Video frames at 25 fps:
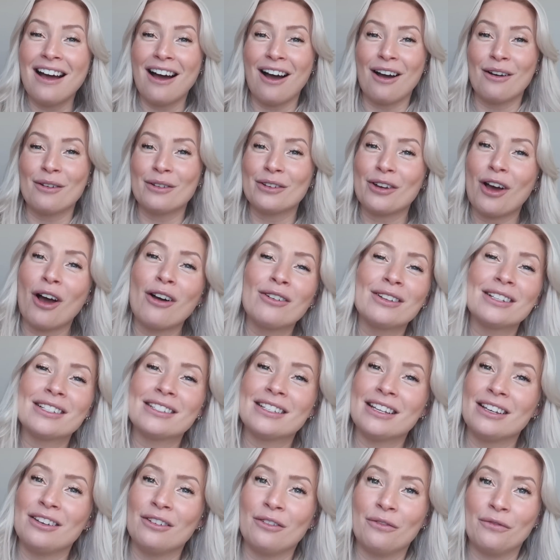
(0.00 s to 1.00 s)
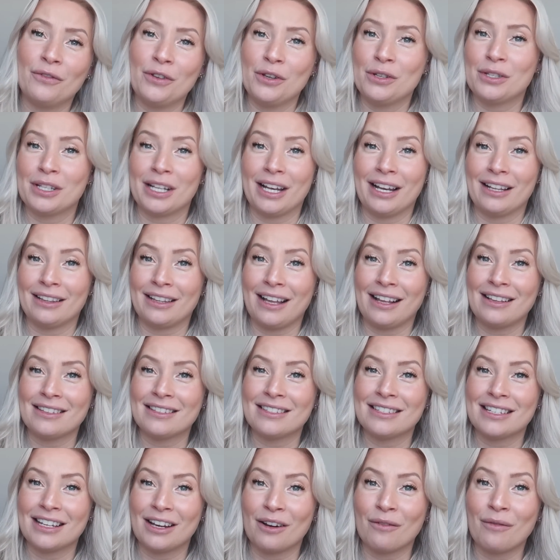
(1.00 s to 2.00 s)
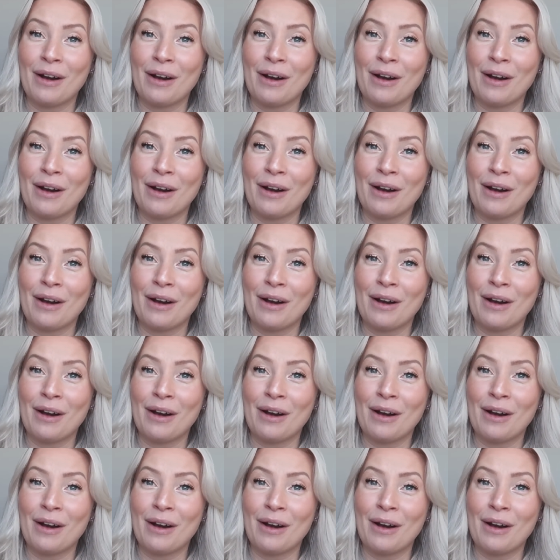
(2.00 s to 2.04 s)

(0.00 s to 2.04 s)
I would honestly love for you to click that and stick